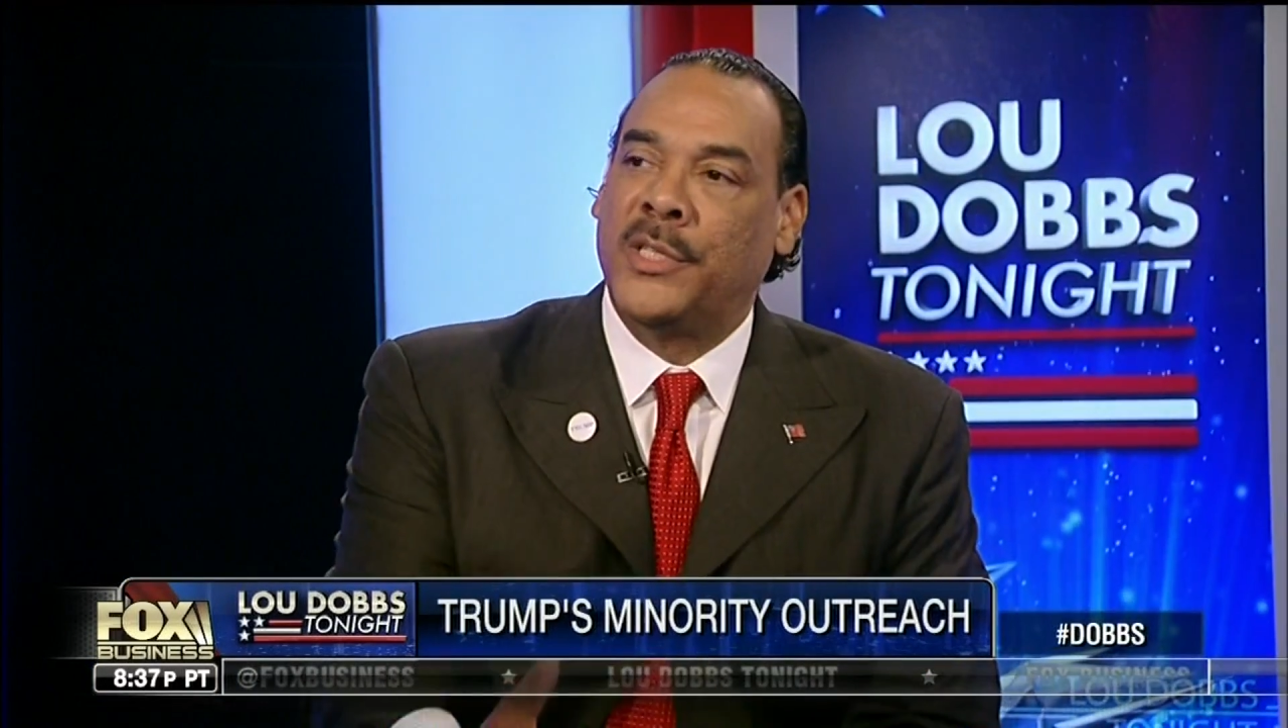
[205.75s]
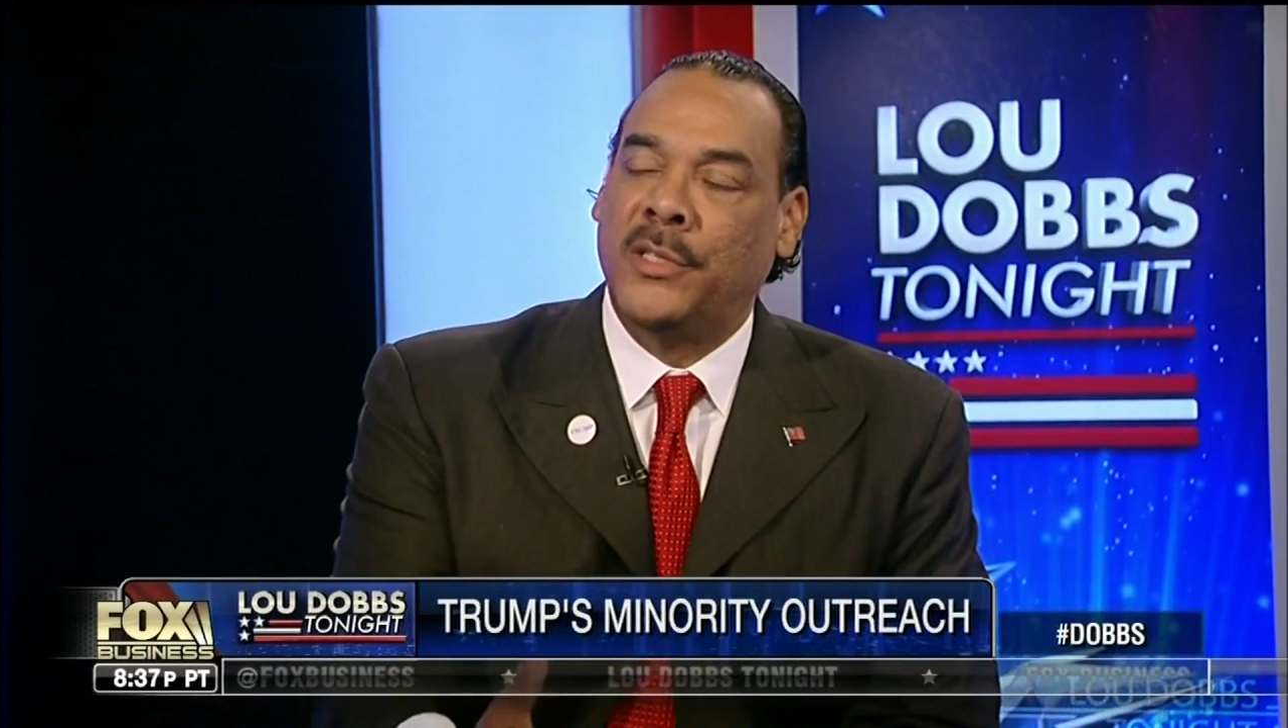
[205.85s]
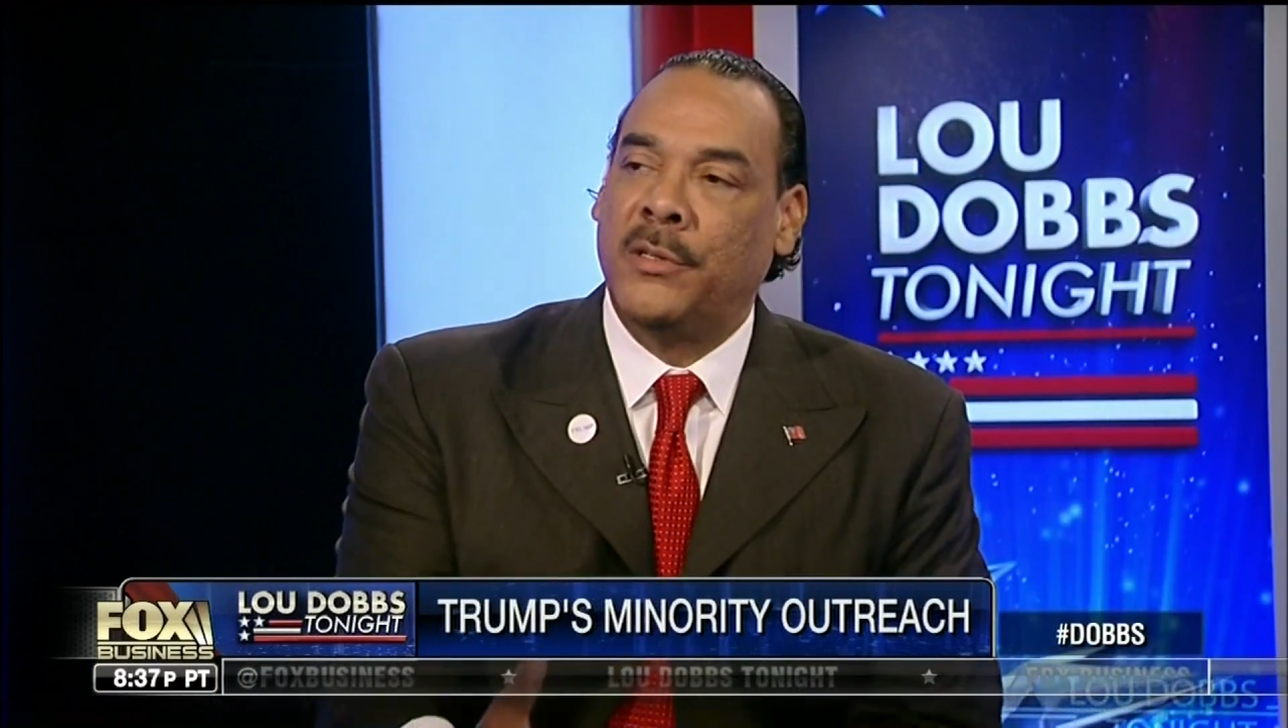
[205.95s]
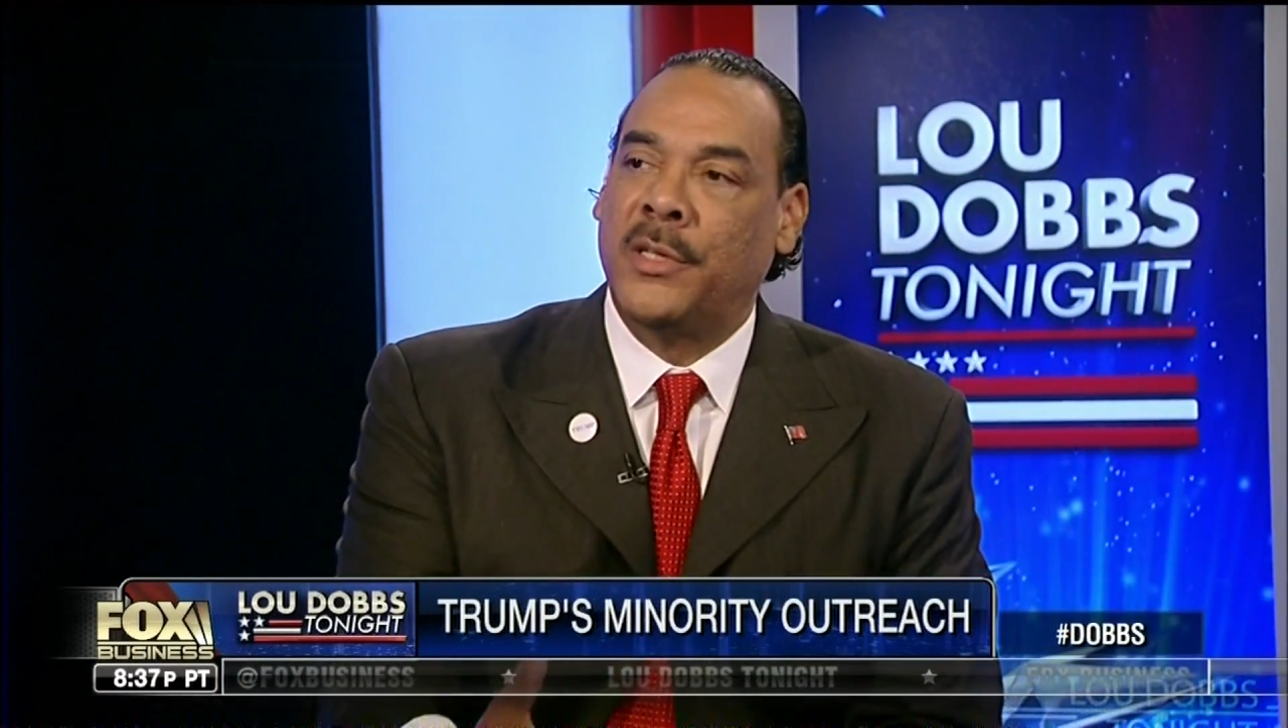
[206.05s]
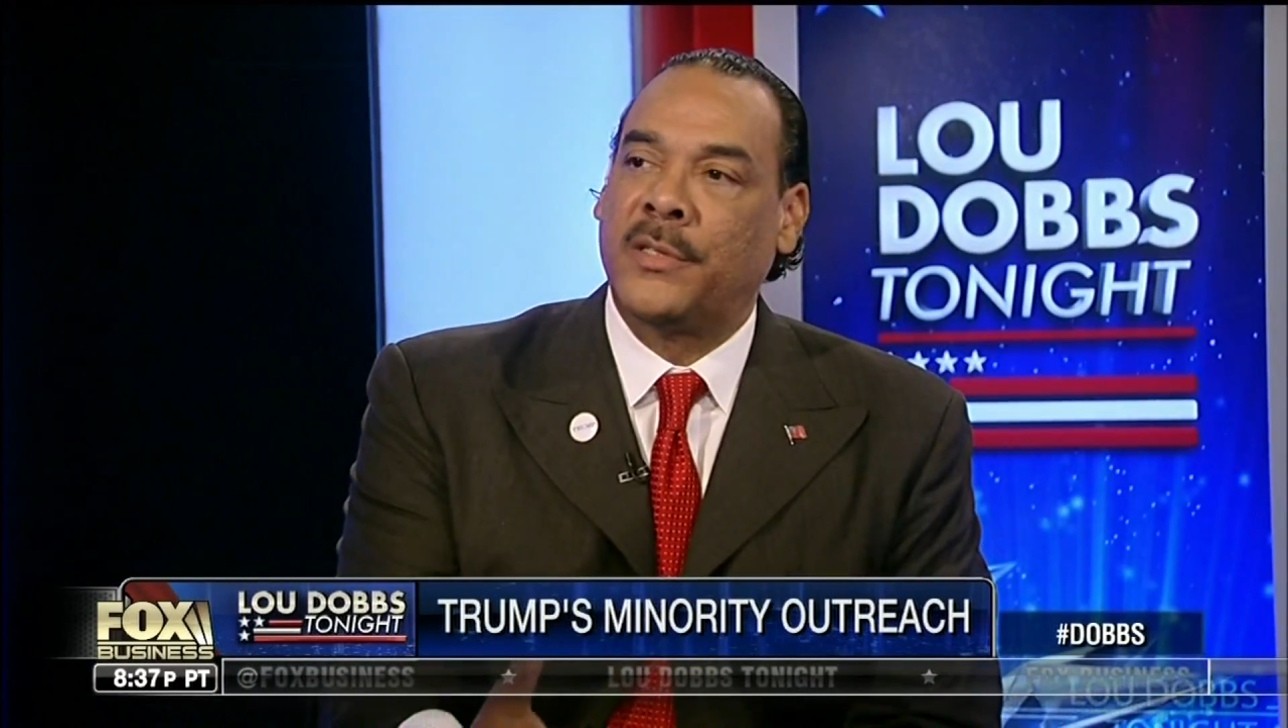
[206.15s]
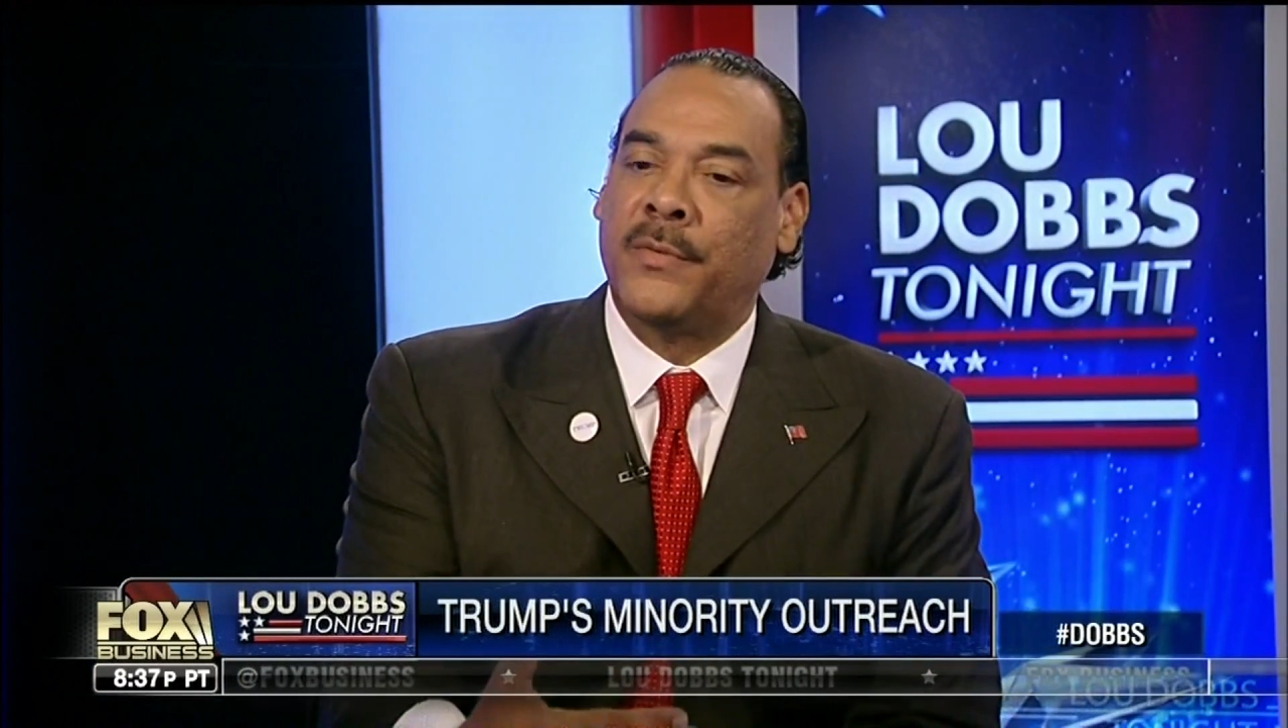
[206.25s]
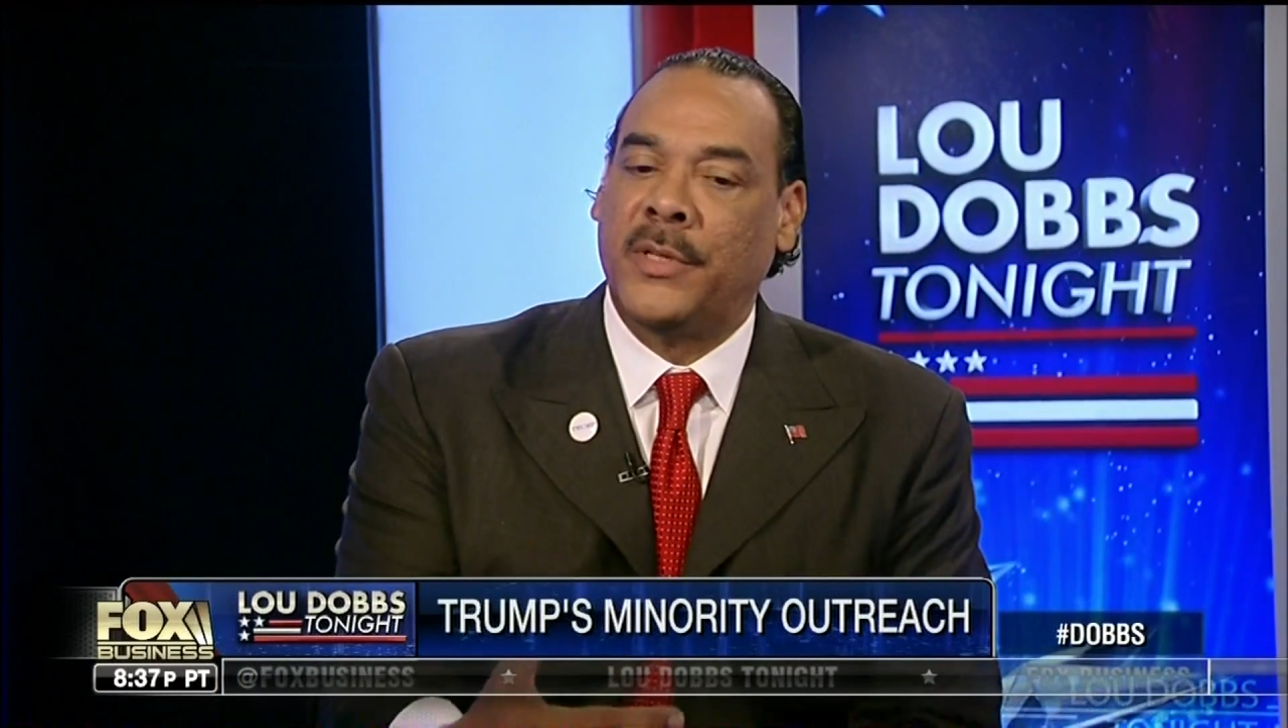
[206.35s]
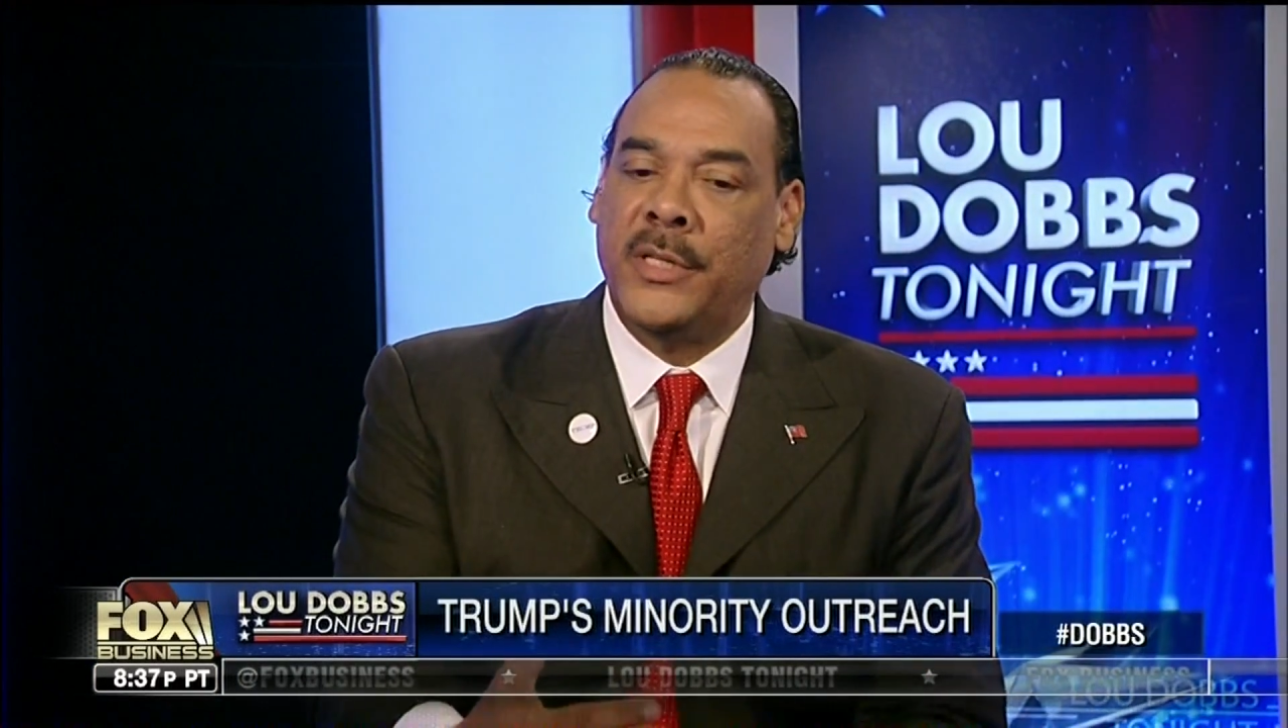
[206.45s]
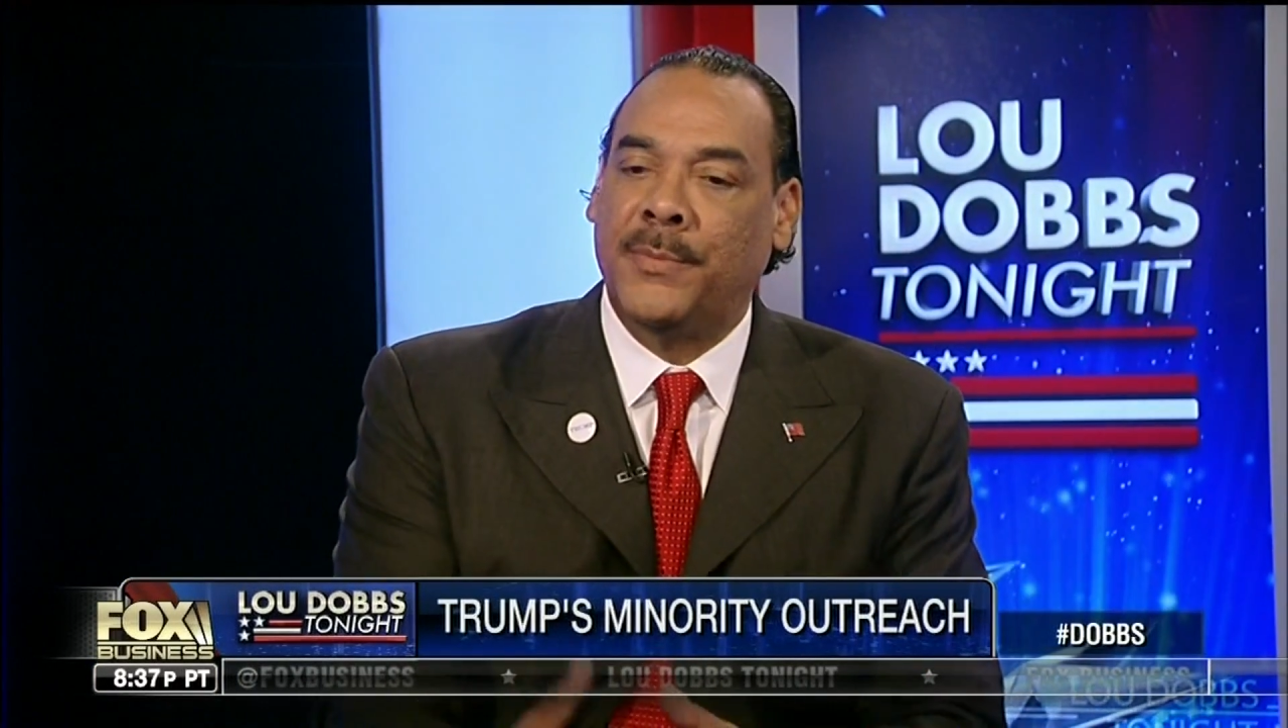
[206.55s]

do this for these